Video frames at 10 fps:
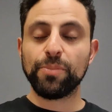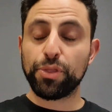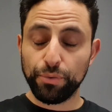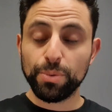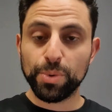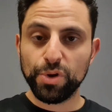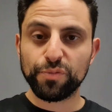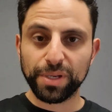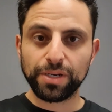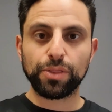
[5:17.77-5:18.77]
through
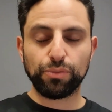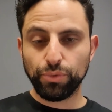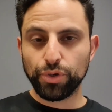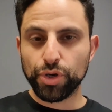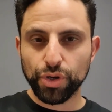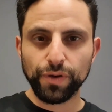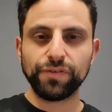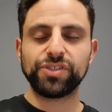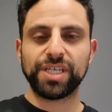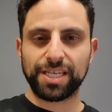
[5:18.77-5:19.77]
movement, through
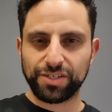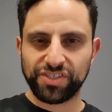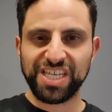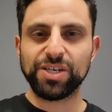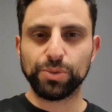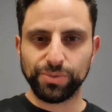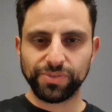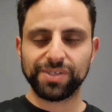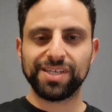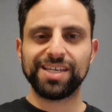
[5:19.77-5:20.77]
nerve
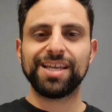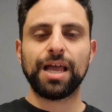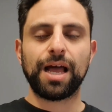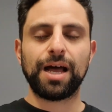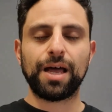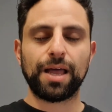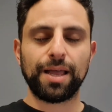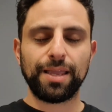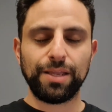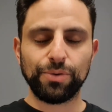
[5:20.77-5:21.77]
signals,
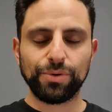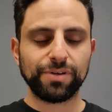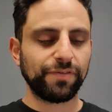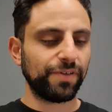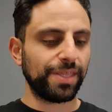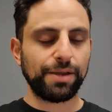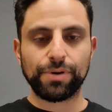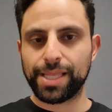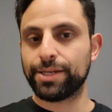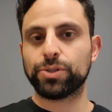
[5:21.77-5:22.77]
in order for their
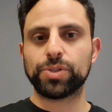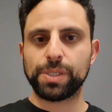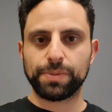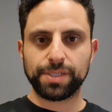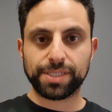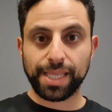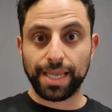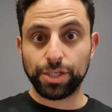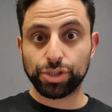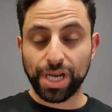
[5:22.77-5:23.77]
relationship to
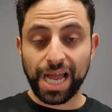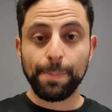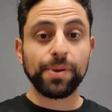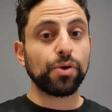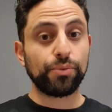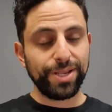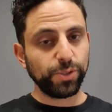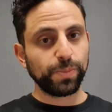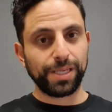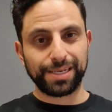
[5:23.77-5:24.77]
stay sharp,
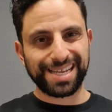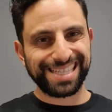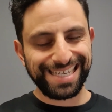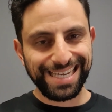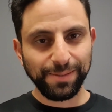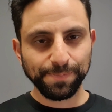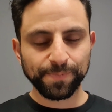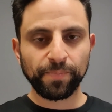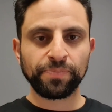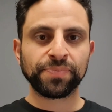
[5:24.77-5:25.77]
crisp, and clear,
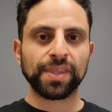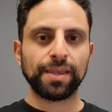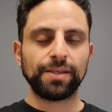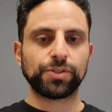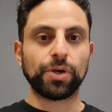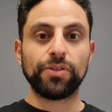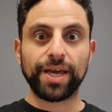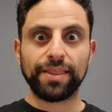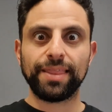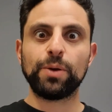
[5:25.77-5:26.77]
so
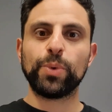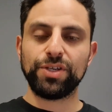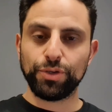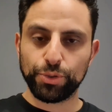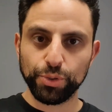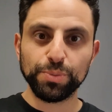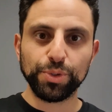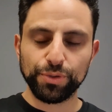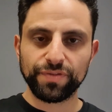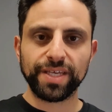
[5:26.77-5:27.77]
that then when you do
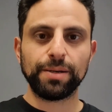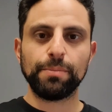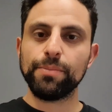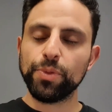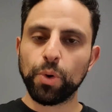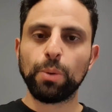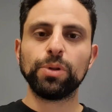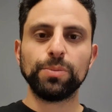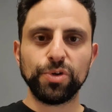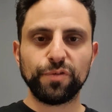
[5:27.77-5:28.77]
move, then
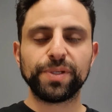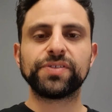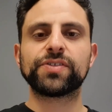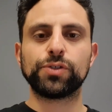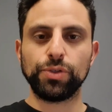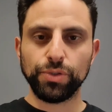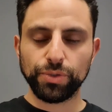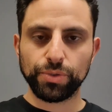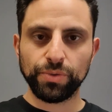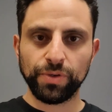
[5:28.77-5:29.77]
normal movements to
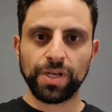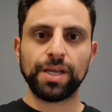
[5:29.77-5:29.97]
you